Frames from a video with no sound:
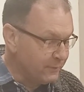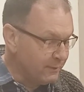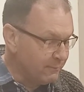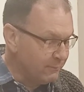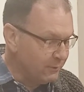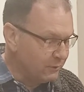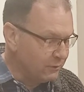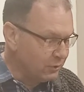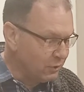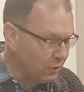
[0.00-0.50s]

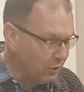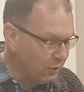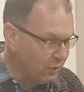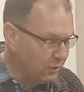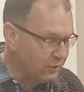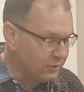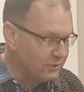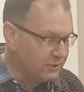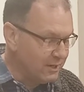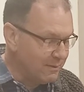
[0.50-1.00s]
But
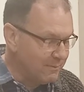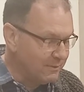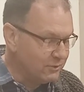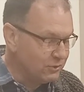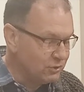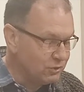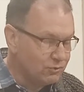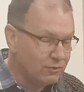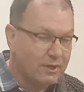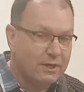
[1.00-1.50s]
God
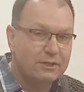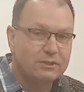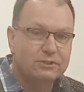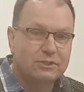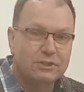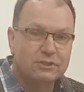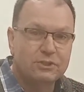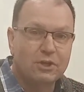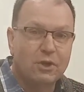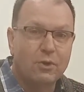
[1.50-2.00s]
demonstrates
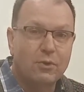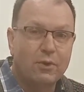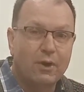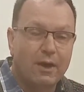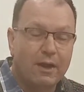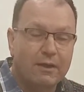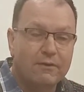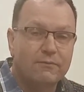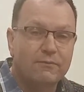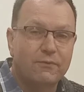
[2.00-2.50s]
his own
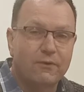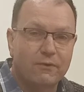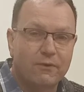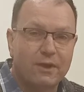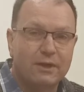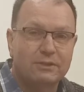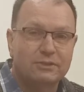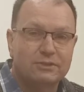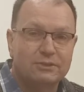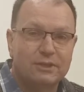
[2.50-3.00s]
love for
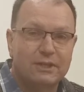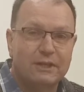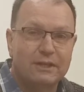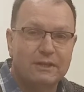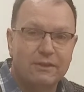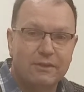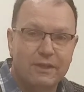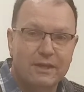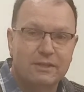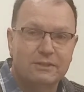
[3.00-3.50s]
us
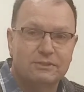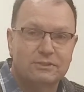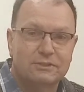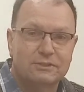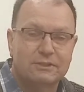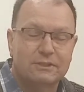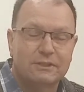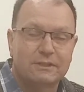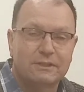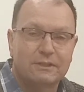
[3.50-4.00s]
in
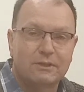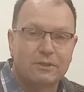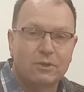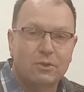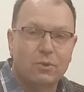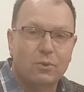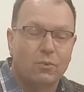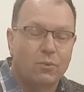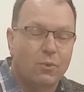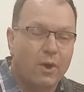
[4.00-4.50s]
this:
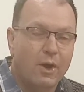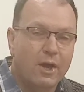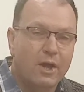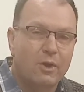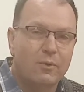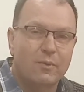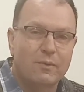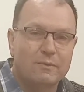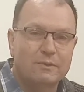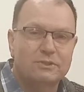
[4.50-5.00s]

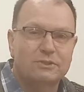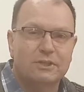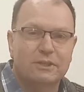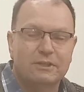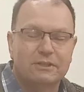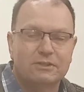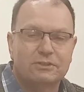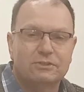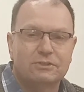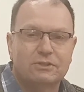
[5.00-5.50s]
while we were
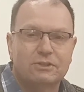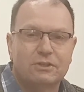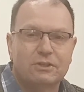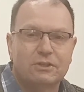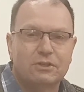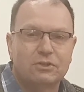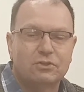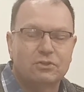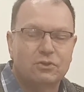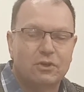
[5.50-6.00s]
sinners,
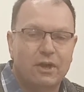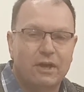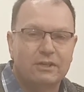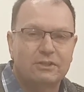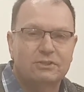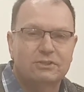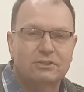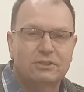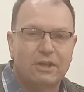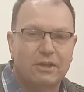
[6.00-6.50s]

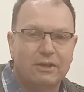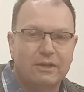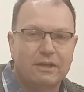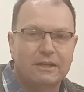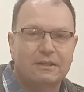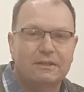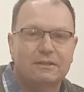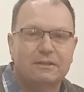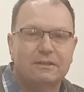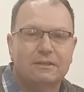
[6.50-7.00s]
Christ
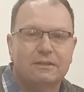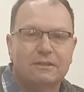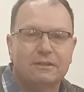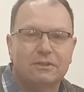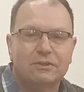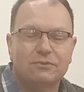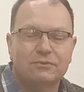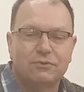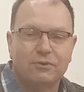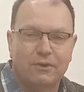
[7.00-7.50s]
died
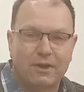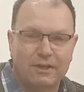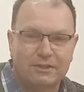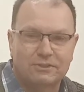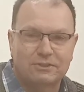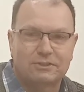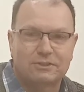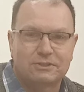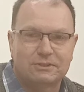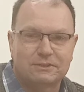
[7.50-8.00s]
for
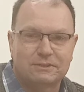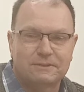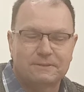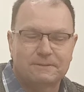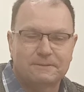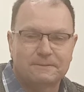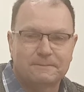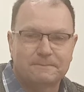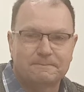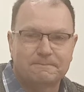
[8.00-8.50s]
us."
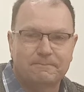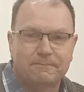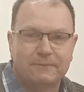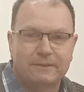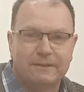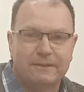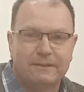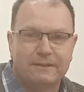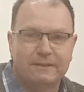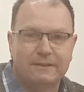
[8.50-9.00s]

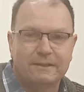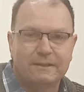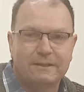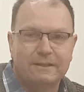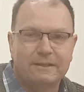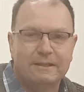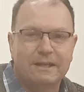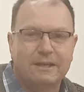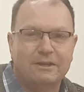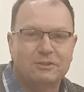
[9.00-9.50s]

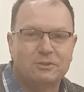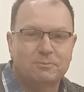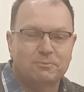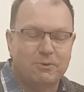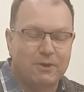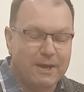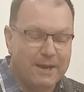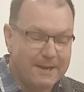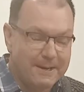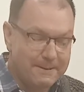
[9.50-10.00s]
Let us
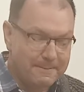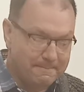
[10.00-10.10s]
pray.